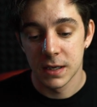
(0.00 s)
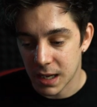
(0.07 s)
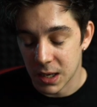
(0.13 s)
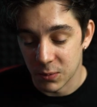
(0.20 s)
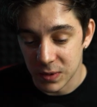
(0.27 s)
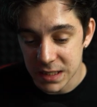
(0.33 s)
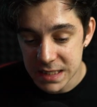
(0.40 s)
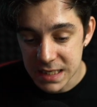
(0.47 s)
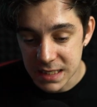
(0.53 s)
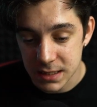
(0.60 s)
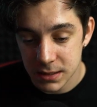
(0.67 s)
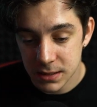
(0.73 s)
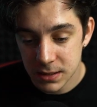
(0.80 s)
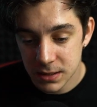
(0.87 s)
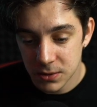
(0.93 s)
And we did
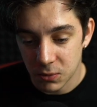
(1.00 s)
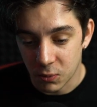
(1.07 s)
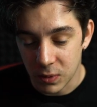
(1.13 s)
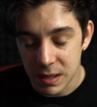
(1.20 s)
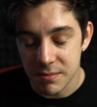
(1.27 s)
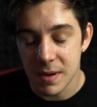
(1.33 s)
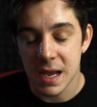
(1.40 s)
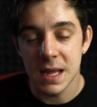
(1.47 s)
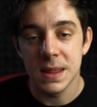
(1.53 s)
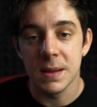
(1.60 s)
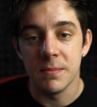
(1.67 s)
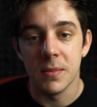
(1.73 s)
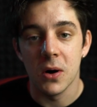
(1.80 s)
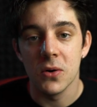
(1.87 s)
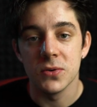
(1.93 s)
we made the
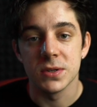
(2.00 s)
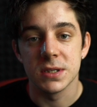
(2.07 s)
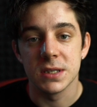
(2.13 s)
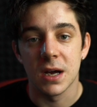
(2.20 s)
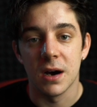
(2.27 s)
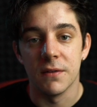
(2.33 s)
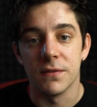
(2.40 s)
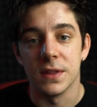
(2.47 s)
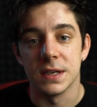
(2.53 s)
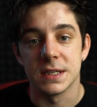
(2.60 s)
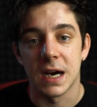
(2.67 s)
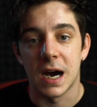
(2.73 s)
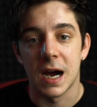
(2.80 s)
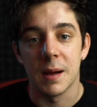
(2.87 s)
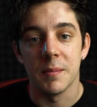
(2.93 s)
most of the
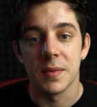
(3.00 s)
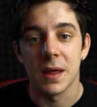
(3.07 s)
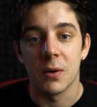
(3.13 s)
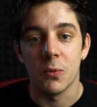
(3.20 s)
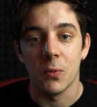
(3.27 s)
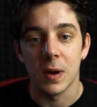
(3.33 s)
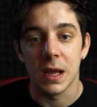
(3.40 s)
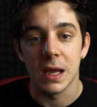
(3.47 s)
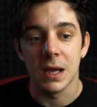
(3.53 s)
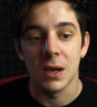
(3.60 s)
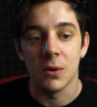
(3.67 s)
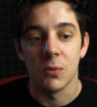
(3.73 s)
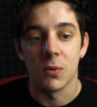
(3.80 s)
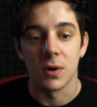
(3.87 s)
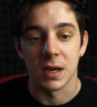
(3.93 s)
time that we
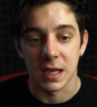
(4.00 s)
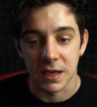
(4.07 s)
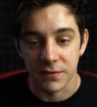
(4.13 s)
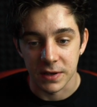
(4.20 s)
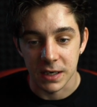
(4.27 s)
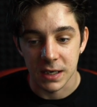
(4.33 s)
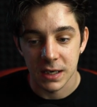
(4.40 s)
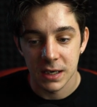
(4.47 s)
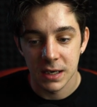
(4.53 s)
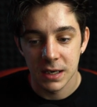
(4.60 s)
were given.